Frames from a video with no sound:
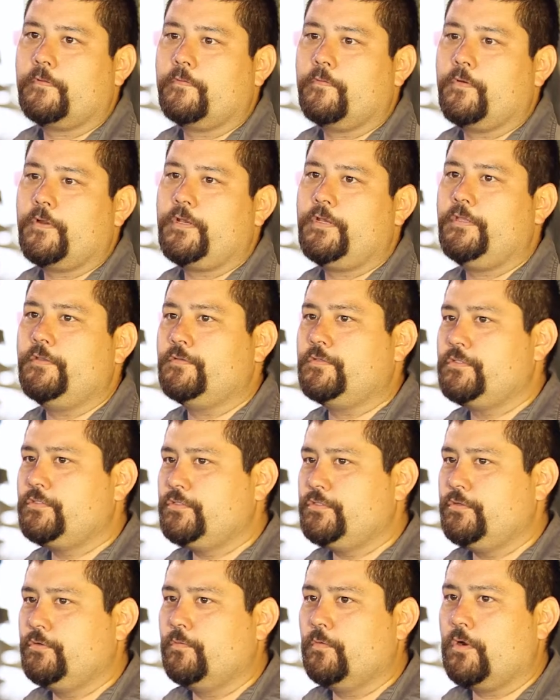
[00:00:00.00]
We're gonna use
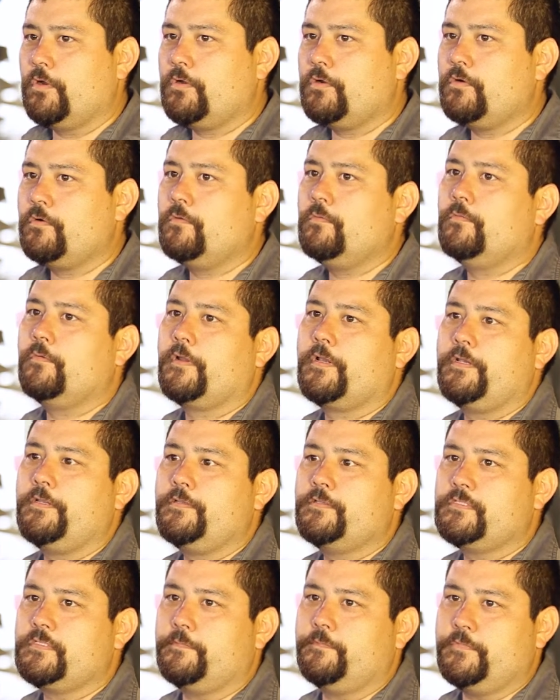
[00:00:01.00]
two-row, we're gonna
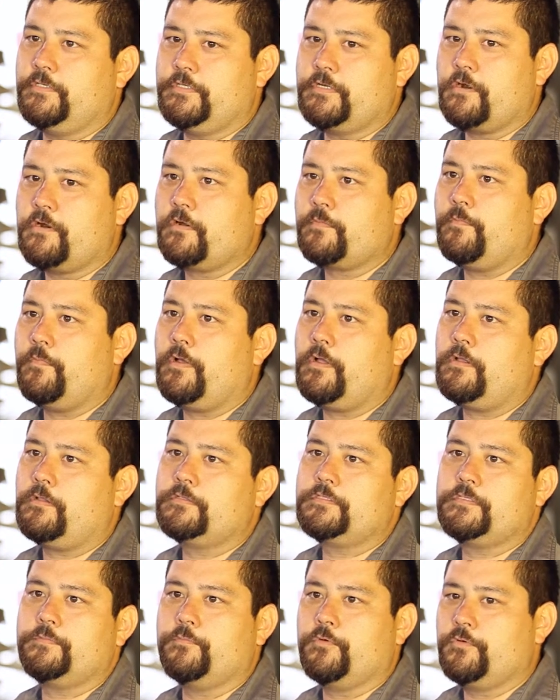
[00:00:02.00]
use some dark
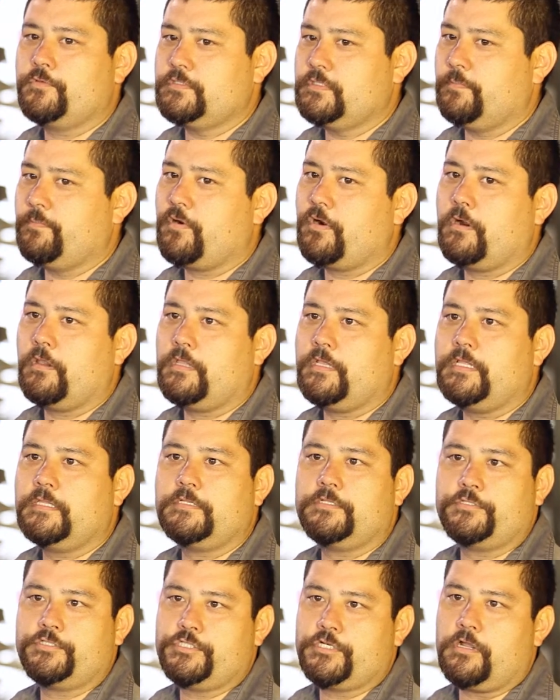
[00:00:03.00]
malt, some roasted barley, a
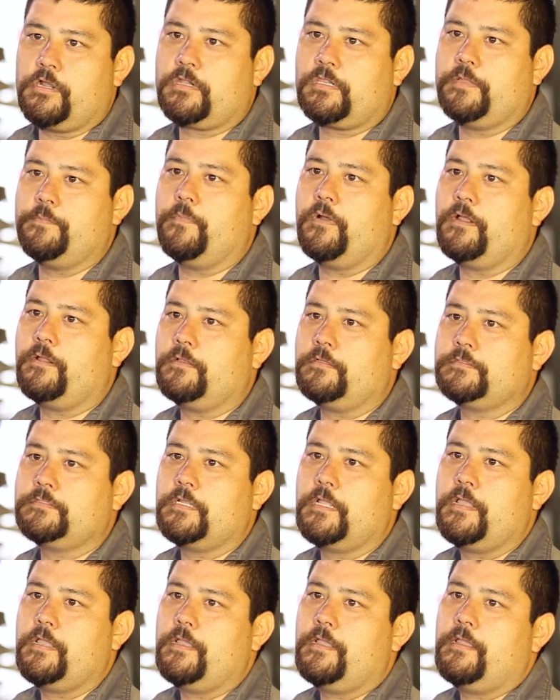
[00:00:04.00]
little chocolate malt,
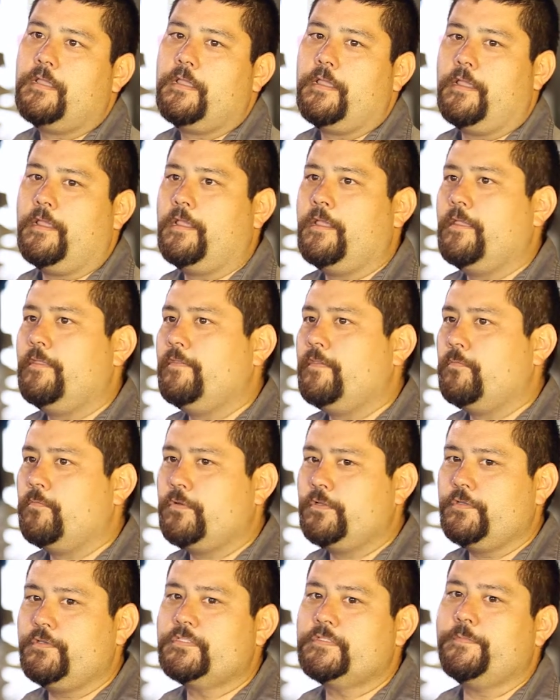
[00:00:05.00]
and then
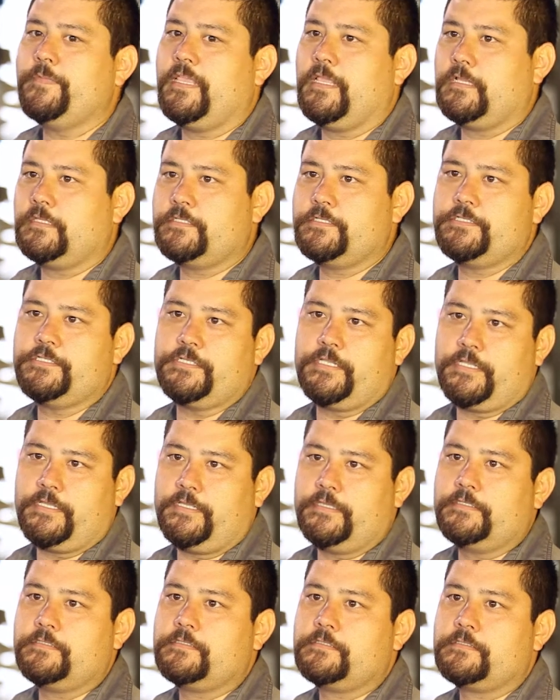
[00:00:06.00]
we'll use some English
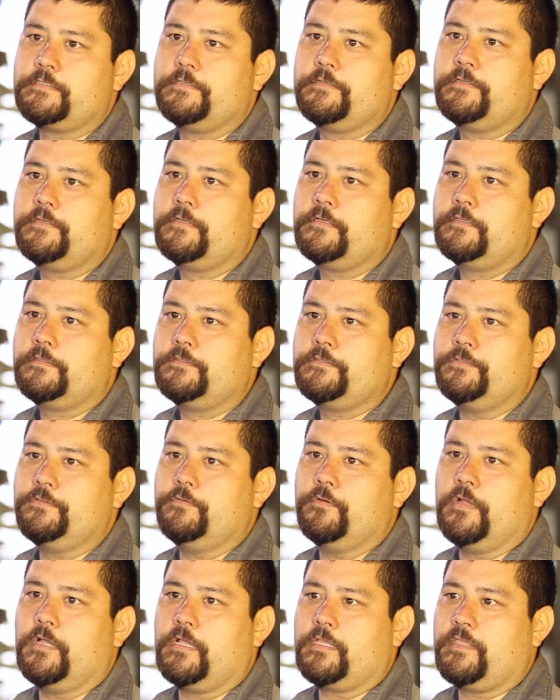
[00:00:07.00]
yeast
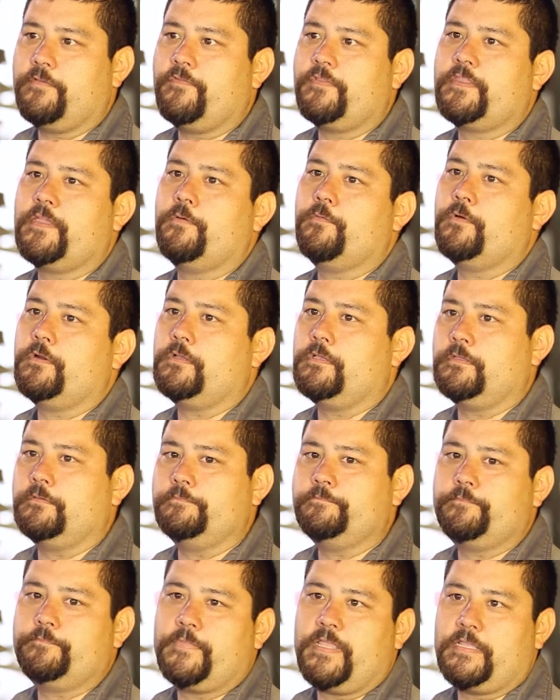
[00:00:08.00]
to uh, give it that real
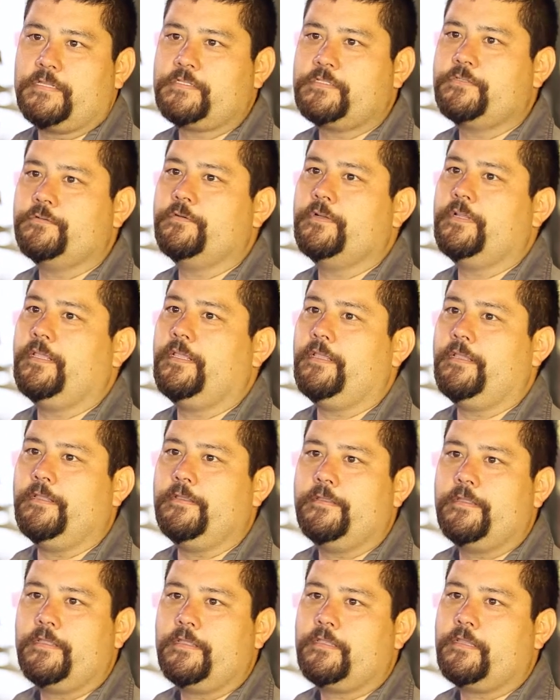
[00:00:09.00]
estery
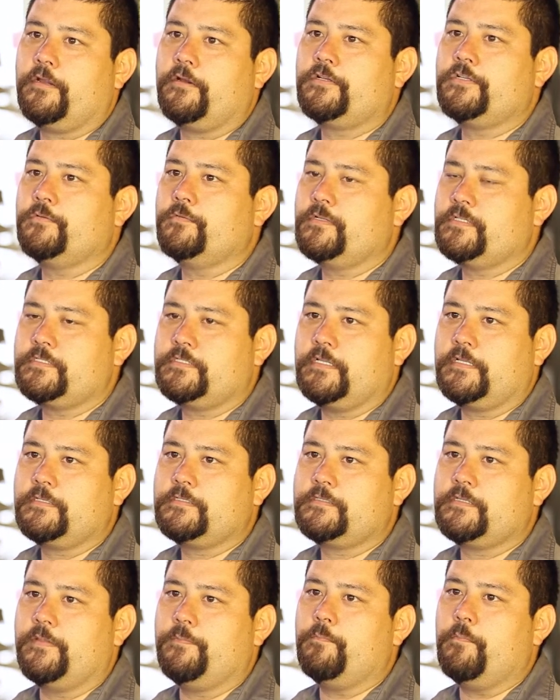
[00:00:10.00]

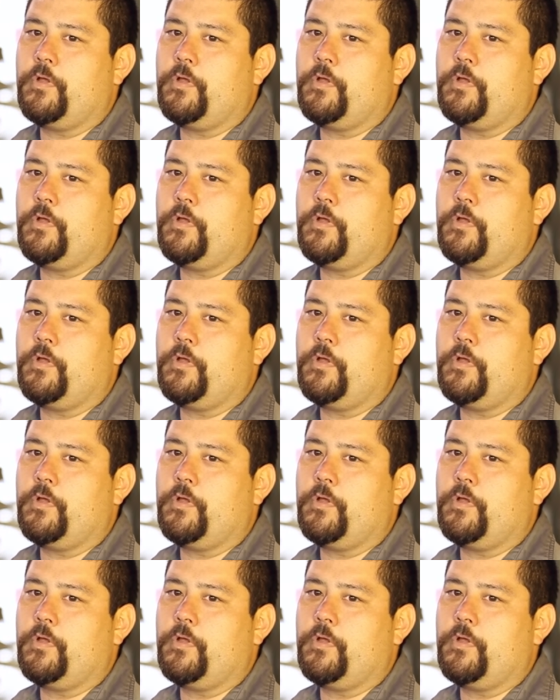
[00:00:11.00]
characteristics and